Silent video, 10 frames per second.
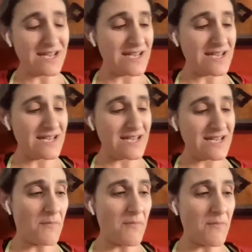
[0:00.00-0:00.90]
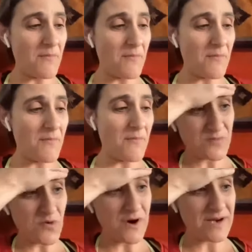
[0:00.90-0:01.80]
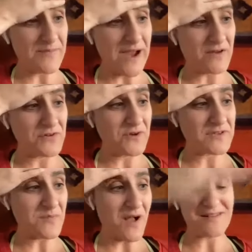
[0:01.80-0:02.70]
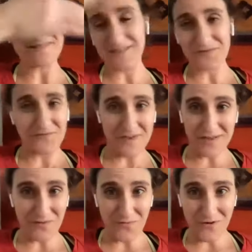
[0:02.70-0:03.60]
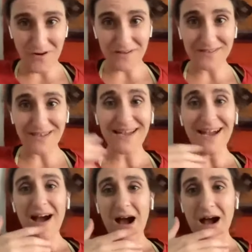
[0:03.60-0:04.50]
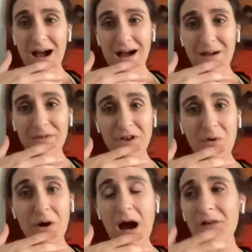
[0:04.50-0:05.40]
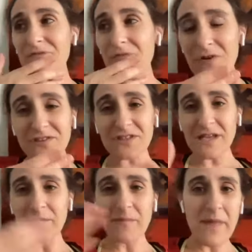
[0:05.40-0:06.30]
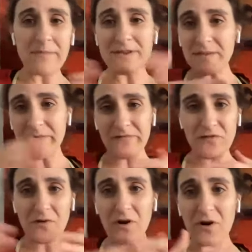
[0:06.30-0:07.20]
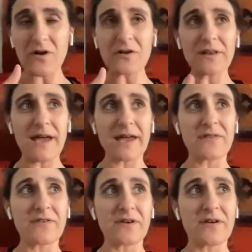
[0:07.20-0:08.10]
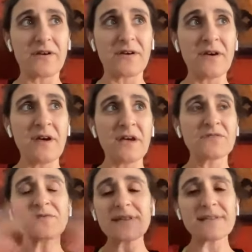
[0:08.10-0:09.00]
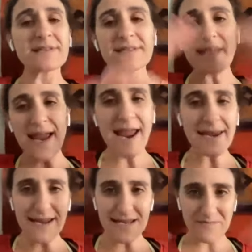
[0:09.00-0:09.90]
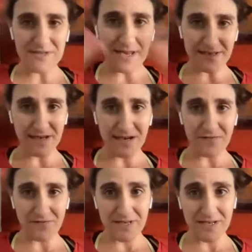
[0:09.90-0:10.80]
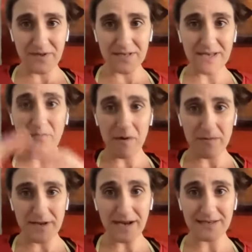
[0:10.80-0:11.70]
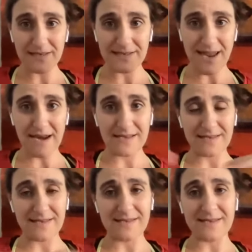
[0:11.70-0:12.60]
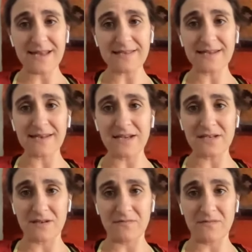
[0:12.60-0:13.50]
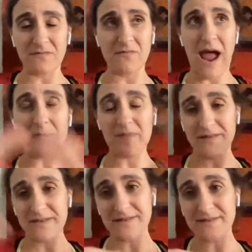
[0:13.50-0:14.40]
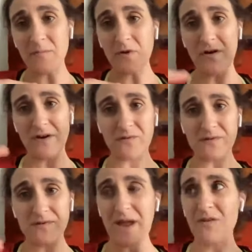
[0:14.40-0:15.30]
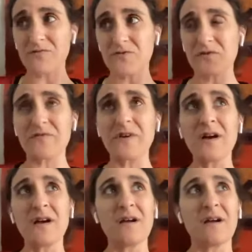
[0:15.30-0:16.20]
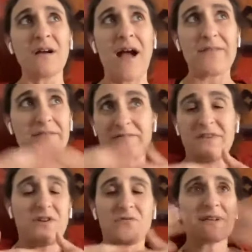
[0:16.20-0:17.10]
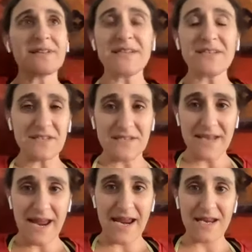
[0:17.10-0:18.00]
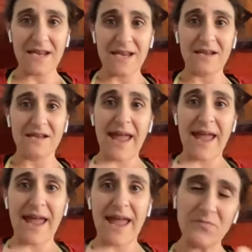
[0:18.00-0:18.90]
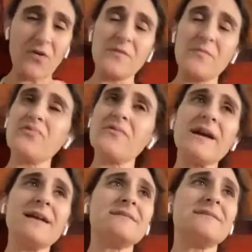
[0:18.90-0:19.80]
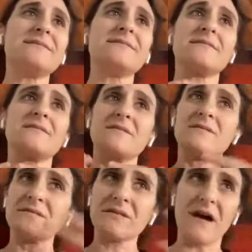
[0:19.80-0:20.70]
is, Monica's last point about U.S. policy sort of in the world. Unfortunately, maybe some of you heard, like Haiti has been designated for temporary protected status, and the designation happened this summer, and it was about sort of, the conditions in Haiti, gangs in Port-au-Prince, the